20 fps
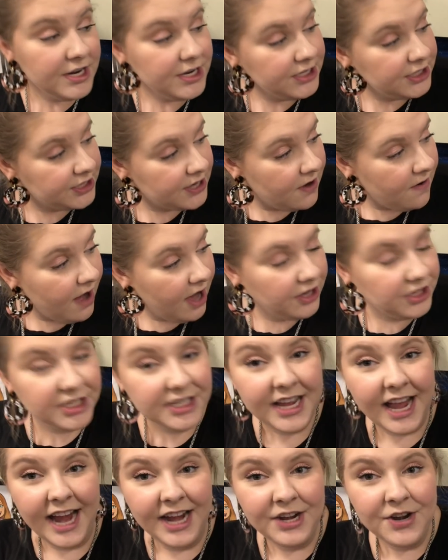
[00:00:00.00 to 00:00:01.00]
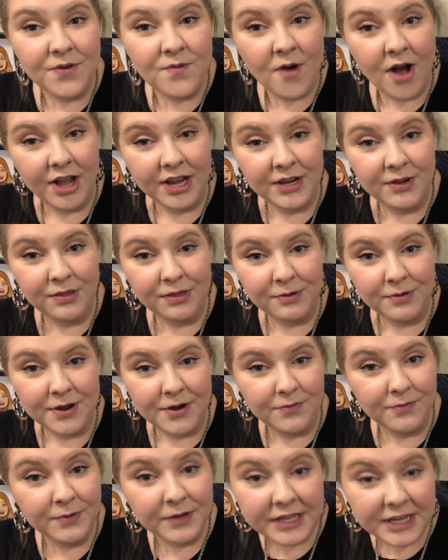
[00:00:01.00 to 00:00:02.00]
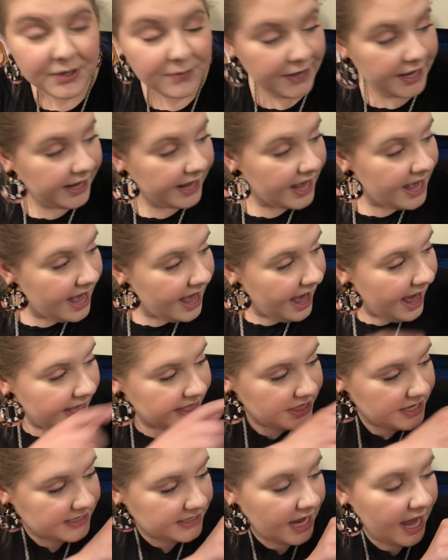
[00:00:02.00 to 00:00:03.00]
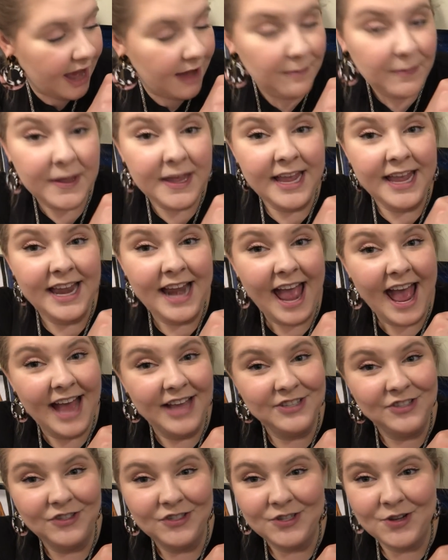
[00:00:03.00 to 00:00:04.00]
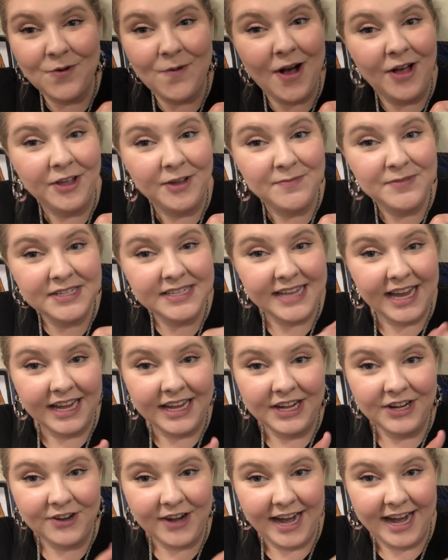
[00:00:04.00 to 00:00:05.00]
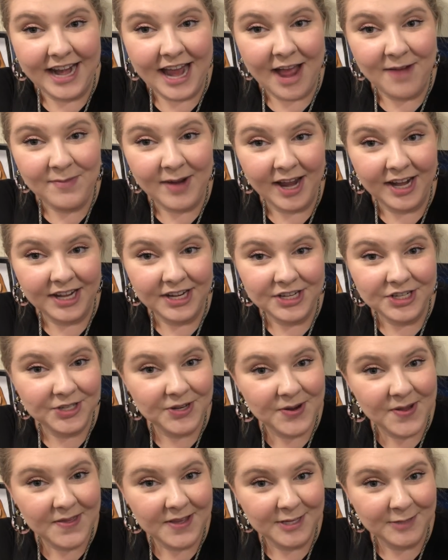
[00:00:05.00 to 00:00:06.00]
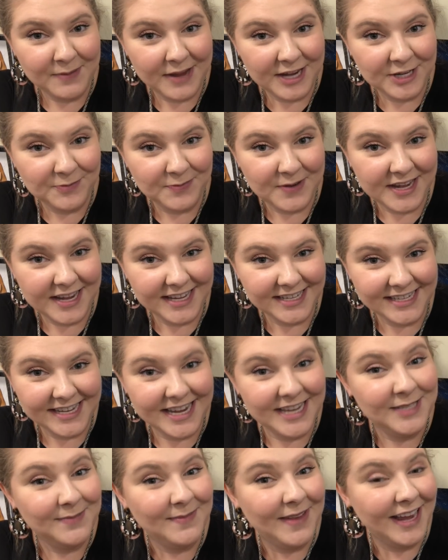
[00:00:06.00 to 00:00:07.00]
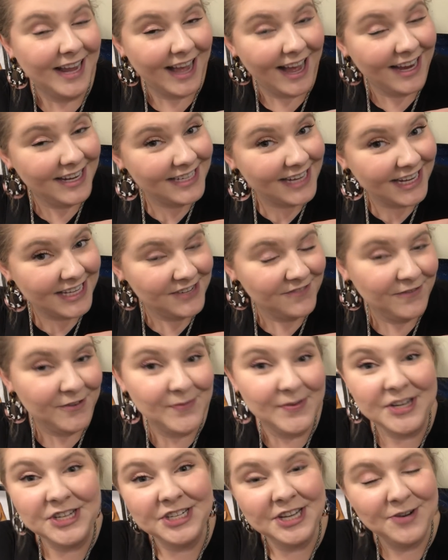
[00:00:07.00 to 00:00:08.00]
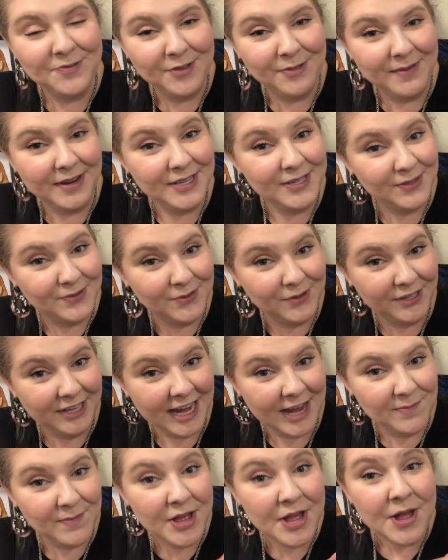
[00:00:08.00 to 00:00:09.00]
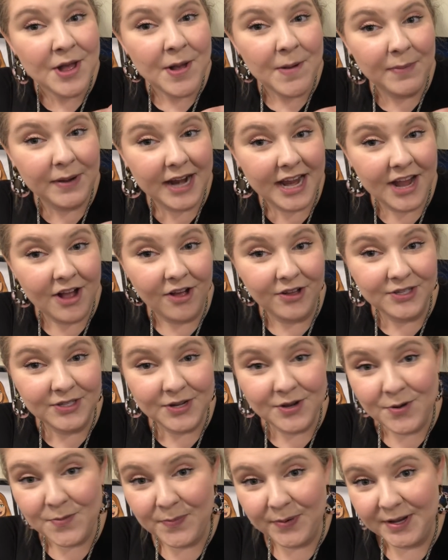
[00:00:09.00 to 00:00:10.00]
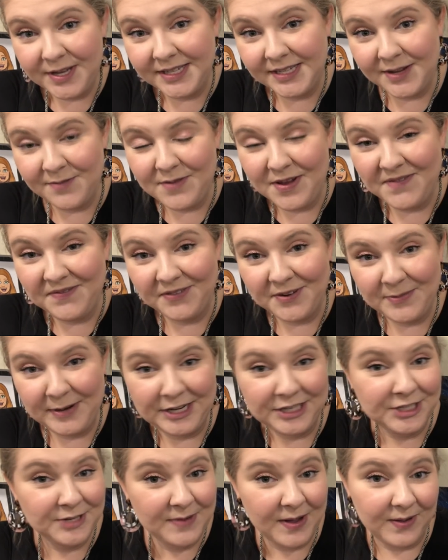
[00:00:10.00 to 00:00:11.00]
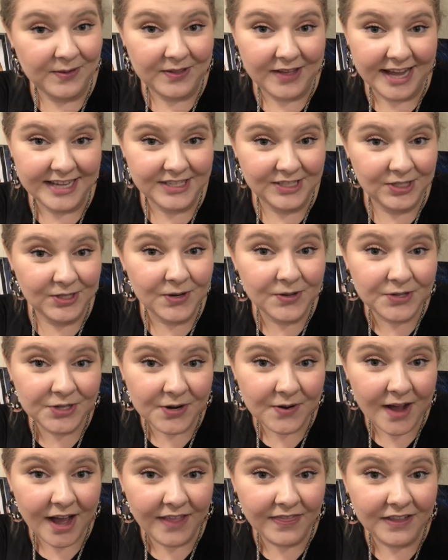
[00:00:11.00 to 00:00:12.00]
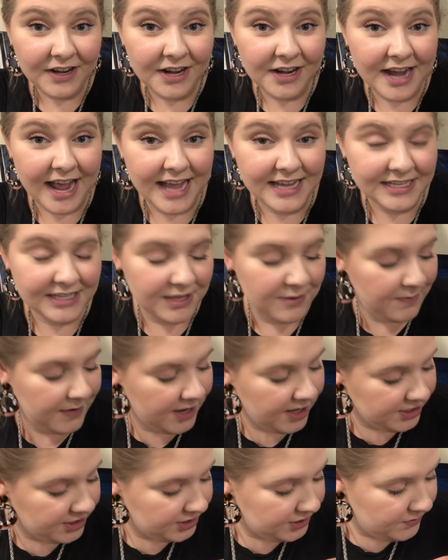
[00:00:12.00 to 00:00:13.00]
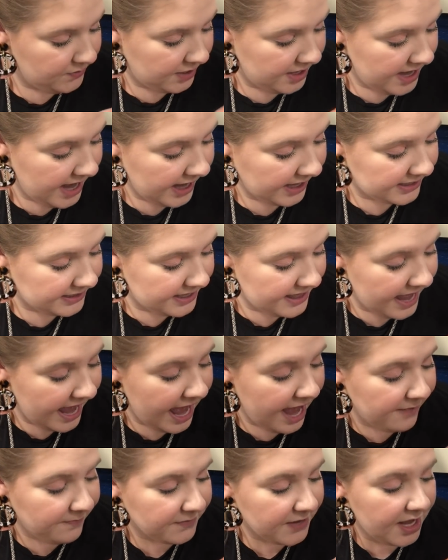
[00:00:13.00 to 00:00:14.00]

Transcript: So I'll just kind of walk you through it really quick. At the top, it has just a welcome to second grade. I'm not gonna show you this page because it is my contact information with my school name, but I also put some information about Class Dojo on there and ask the parents to connect to that.